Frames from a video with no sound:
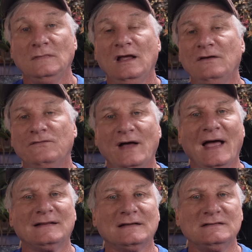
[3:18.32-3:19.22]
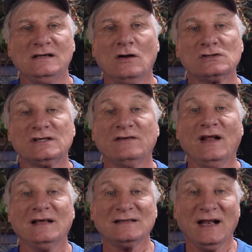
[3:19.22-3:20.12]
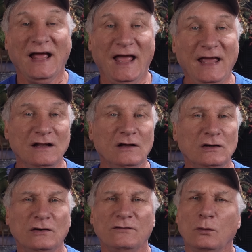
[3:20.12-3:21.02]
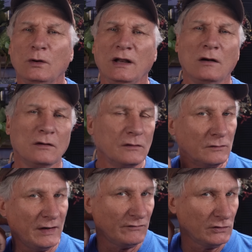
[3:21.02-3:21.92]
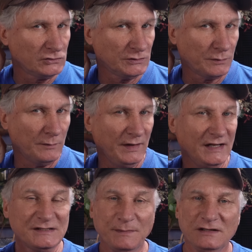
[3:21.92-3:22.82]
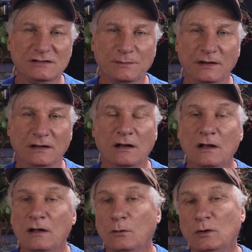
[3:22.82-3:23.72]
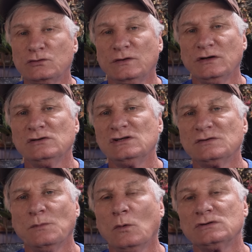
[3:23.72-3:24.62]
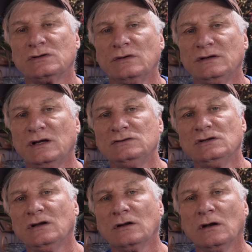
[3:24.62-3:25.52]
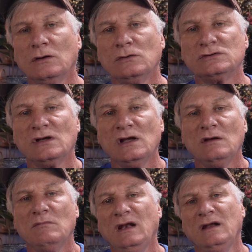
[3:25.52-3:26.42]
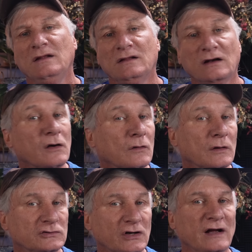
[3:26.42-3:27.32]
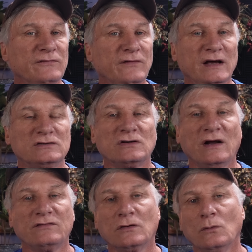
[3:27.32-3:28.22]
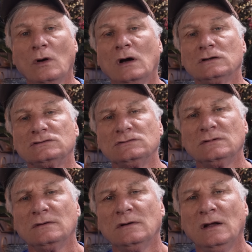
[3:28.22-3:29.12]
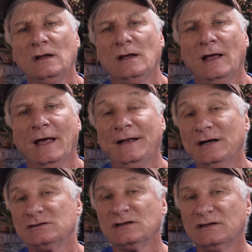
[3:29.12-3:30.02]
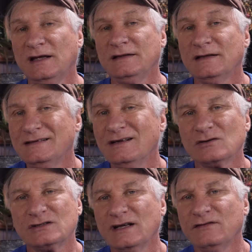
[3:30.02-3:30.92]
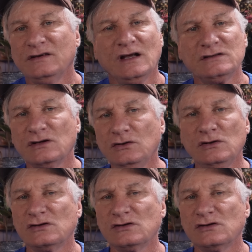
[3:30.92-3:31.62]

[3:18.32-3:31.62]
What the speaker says: In fact, the TR7 has an 820 revolution per minute spin speed, which reduces moisture retention in clothes, meaning that they're going to dry faster after the wash. And here's the thing, the TR7 doesn't use